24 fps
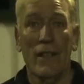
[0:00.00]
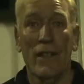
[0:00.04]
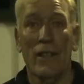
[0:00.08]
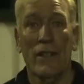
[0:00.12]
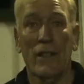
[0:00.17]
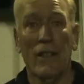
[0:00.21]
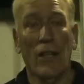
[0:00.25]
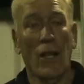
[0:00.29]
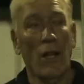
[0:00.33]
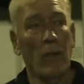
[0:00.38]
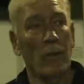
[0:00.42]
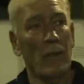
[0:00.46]

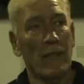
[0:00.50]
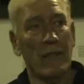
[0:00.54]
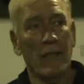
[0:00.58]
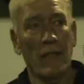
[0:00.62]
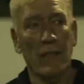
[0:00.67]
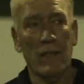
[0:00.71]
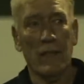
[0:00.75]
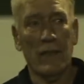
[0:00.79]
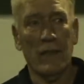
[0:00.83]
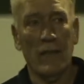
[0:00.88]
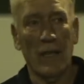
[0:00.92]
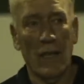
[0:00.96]
You know, I
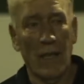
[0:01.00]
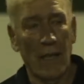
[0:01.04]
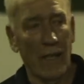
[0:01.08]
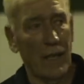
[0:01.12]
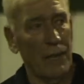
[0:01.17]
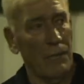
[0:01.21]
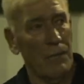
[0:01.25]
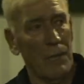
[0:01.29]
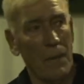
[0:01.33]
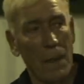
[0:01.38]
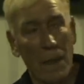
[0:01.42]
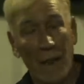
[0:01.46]
think
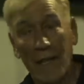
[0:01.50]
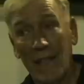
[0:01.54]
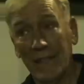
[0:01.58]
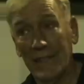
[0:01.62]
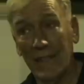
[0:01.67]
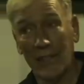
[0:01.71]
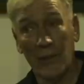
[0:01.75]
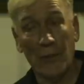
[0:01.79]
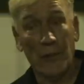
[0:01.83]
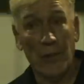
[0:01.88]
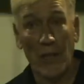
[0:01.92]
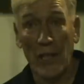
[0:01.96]

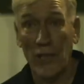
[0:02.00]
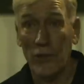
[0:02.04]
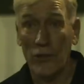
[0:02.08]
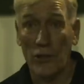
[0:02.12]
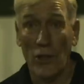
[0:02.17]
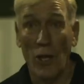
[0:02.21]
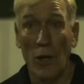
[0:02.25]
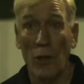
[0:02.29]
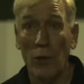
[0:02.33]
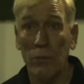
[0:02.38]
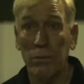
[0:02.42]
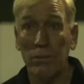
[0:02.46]
the first
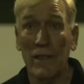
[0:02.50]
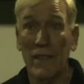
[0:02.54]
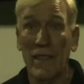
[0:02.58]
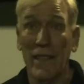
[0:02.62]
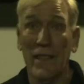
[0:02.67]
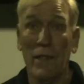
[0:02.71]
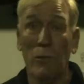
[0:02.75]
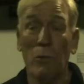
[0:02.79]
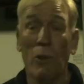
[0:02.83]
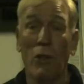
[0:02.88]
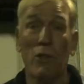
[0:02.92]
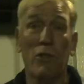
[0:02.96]
goal, I
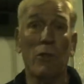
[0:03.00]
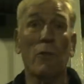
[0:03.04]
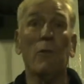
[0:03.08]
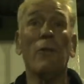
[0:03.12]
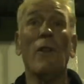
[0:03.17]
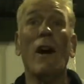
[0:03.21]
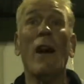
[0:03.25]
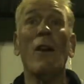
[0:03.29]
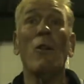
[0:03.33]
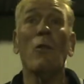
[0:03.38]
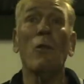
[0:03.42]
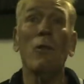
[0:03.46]
think it was a
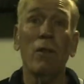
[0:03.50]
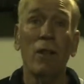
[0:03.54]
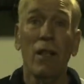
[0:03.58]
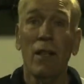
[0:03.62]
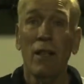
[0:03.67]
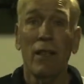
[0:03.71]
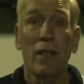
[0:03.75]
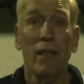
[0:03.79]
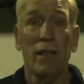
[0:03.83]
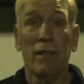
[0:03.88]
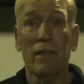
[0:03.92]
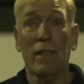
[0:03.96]
foul.
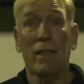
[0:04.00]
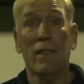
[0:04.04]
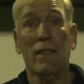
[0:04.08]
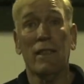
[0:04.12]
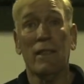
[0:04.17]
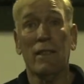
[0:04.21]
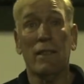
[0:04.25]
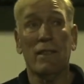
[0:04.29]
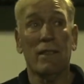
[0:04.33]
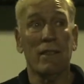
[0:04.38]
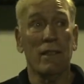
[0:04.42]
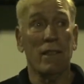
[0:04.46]
I think
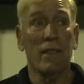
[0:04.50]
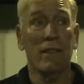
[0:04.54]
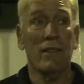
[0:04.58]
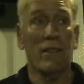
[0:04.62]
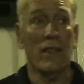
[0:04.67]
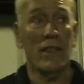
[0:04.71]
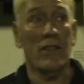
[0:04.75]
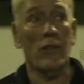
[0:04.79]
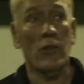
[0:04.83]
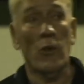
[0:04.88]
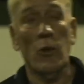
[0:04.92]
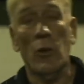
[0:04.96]

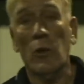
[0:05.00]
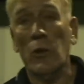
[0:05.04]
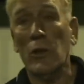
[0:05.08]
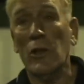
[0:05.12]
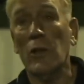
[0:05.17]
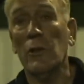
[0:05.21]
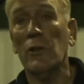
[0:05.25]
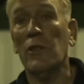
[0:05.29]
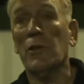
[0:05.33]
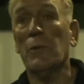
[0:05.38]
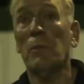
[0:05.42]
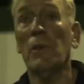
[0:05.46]
he's caught
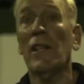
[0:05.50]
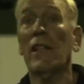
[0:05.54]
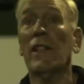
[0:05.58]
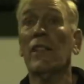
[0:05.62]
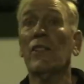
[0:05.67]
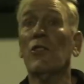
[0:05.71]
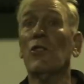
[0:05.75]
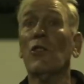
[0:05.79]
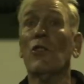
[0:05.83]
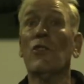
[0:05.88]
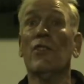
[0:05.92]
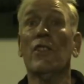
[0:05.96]
Lewis
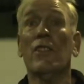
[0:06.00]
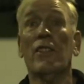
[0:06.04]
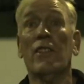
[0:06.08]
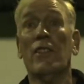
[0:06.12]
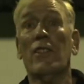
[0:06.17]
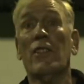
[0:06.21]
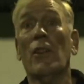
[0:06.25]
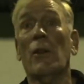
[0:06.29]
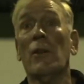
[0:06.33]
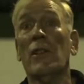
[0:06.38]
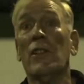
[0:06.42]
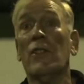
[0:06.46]
Bergen just as
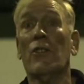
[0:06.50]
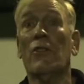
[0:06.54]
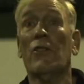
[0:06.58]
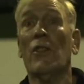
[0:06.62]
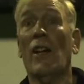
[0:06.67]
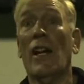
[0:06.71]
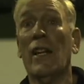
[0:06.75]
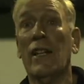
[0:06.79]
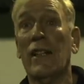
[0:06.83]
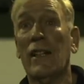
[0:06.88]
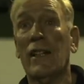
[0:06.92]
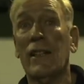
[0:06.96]
he's going to
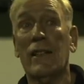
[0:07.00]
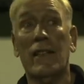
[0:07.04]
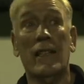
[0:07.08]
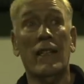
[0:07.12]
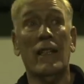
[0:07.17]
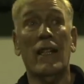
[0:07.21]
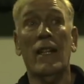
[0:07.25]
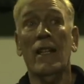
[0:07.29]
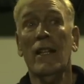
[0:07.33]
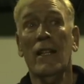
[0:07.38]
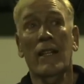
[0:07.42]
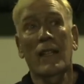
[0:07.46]
try and
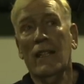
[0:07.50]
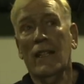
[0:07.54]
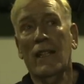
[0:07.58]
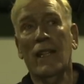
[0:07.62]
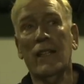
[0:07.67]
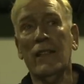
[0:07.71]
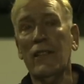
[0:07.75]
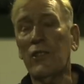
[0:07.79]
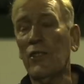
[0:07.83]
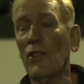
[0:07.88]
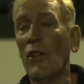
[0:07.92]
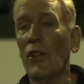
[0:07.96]
clear,
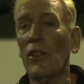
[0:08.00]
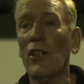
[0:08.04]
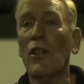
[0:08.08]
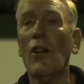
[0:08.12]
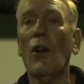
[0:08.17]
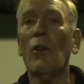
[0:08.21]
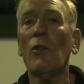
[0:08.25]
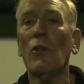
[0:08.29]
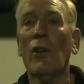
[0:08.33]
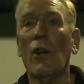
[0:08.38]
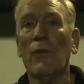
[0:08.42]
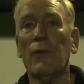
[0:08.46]
and he's got a
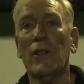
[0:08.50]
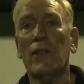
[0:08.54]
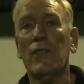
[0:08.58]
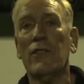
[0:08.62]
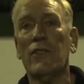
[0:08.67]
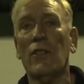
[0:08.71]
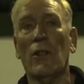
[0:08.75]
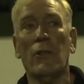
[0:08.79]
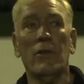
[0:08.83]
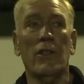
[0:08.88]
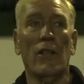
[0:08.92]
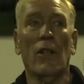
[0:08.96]
goal off it,
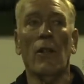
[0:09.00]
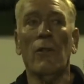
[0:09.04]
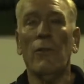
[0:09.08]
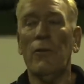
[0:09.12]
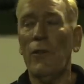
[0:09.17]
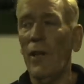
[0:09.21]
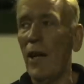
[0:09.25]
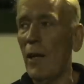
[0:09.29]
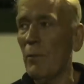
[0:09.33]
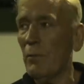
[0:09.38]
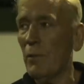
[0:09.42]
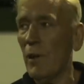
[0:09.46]
so, you know,
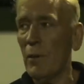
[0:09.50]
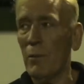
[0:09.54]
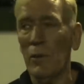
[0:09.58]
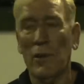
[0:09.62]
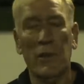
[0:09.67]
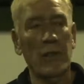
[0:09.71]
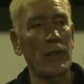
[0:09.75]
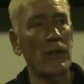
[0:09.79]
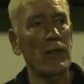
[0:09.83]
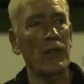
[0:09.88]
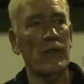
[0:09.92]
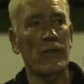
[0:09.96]
fair play.
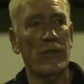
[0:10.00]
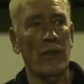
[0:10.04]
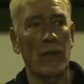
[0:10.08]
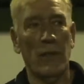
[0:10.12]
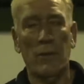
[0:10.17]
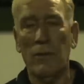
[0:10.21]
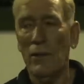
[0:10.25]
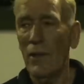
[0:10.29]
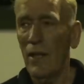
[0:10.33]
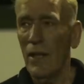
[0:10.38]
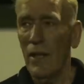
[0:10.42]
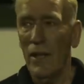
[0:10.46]
But the other
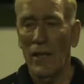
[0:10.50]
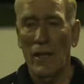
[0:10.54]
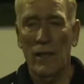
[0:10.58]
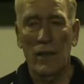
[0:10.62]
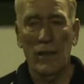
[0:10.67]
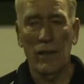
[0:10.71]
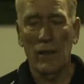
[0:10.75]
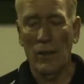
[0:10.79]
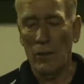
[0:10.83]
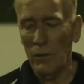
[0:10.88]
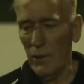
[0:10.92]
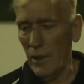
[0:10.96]
two,
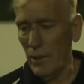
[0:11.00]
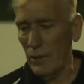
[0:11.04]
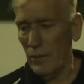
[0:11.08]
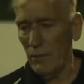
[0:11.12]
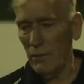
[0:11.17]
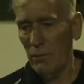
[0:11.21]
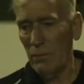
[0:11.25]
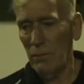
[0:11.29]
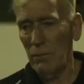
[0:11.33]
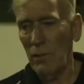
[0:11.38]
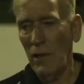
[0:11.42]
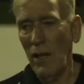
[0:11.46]
you know,
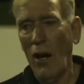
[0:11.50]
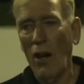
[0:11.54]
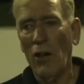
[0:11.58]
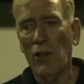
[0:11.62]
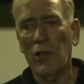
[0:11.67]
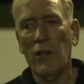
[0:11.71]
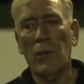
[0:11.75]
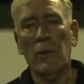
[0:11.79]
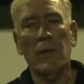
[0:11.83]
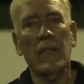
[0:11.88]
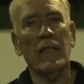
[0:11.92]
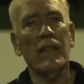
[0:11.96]
we're
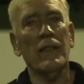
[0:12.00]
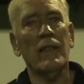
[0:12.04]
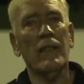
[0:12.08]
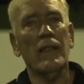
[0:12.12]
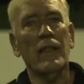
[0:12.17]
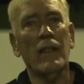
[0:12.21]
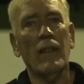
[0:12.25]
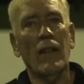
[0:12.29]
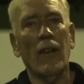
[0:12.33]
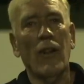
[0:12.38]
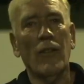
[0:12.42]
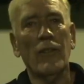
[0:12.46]
arguing
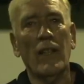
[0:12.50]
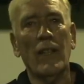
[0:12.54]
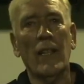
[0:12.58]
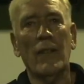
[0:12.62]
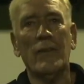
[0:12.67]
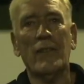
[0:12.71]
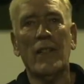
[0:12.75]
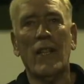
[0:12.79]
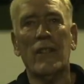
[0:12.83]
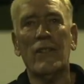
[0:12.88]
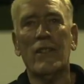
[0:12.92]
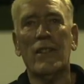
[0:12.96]
on the
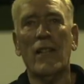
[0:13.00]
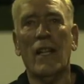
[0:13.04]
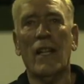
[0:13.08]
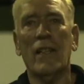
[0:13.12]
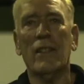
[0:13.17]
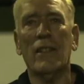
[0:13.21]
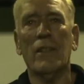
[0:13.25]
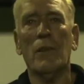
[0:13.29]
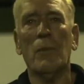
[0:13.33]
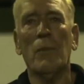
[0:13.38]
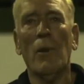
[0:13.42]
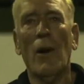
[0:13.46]
left-hand
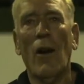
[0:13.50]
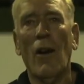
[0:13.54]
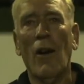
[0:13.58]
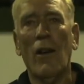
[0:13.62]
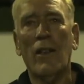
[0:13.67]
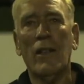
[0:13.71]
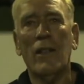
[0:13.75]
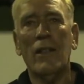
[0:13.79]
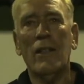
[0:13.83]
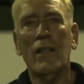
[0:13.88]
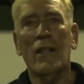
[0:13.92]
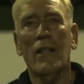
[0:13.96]
side of the
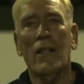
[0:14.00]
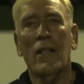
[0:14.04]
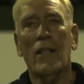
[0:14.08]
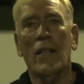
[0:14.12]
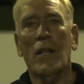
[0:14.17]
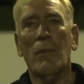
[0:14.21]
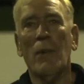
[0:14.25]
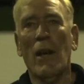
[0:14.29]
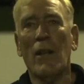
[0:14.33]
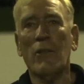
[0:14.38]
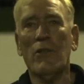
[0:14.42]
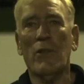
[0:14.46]
park
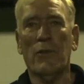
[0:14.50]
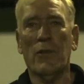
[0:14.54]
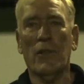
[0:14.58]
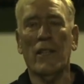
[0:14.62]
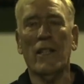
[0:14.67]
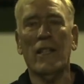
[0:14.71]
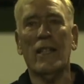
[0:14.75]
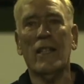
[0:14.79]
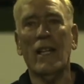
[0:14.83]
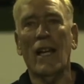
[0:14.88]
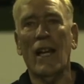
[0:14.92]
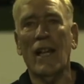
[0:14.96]
about a
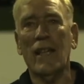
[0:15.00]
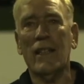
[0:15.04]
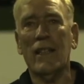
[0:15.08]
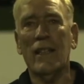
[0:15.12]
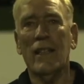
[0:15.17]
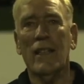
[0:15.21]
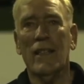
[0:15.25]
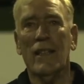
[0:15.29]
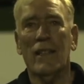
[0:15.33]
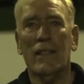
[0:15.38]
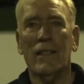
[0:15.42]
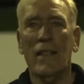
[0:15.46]
free kick.
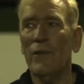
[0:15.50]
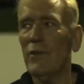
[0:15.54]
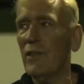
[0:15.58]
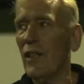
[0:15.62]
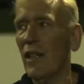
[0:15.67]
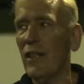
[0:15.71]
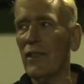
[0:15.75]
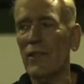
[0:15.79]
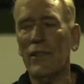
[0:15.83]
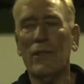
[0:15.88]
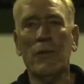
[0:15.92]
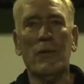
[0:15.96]
They've
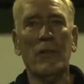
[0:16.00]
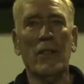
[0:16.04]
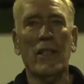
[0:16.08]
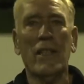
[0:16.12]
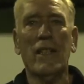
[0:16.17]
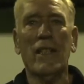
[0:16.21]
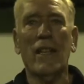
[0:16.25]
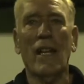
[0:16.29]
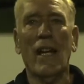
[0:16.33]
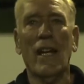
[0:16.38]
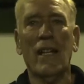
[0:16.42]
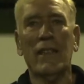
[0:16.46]
taken the free
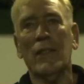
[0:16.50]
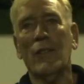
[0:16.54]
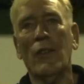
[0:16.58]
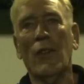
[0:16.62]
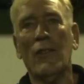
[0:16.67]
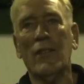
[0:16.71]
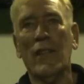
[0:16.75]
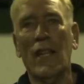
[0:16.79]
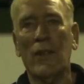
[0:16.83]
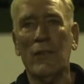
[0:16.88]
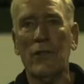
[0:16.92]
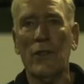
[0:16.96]
kick, they've
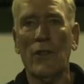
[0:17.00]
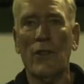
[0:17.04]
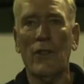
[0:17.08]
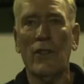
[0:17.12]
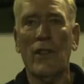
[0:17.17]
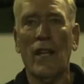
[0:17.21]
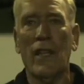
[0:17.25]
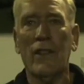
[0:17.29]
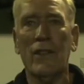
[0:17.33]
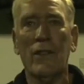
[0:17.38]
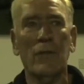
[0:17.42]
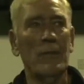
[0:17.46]
gone down the
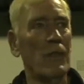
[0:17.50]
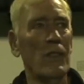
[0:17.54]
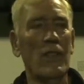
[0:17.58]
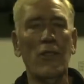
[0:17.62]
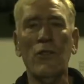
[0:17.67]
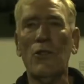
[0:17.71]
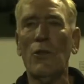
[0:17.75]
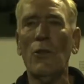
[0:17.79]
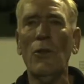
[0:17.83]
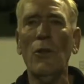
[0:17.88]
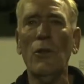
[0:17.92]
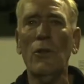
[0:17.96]
other end, and he
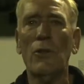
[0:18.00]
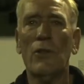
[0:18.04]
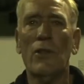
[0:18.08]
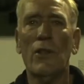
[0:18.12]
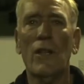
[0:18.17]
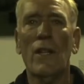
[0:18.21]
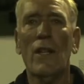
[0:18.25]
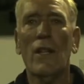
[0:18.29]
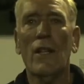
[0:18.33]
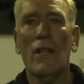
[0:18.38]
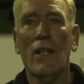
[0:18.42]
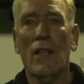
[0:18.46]
scored.
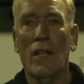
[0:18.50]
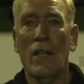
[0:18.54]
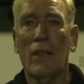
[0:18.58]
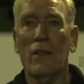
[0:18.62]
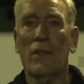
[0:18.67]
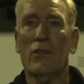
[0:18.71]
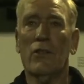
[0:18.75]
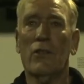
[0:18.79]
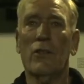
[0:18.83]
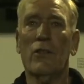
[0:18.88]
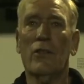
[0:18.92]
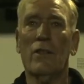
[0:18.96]
Mm.
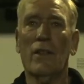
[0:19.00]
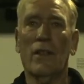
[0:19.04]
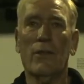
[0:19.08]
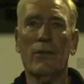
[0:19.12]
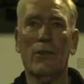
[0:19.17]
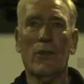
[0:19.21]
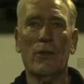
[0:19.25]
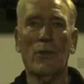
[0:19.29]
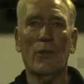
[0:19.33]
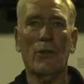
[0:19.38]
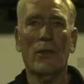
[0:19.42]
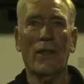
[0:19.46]
Excuse me, you'll have
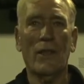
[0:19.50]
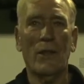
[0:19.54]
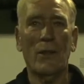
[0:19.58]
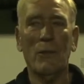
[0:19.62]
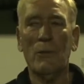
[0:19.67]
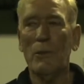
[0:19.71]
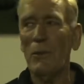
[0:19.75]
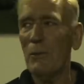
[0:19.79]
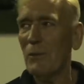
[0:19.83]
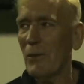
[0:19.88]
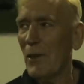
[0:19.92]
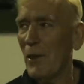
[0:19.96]
to cut that
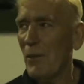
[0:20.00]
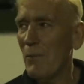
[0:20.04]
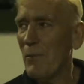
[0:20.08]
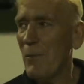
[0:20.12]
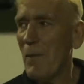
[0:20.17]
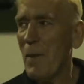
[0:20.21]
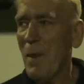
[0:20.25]
out, won't you?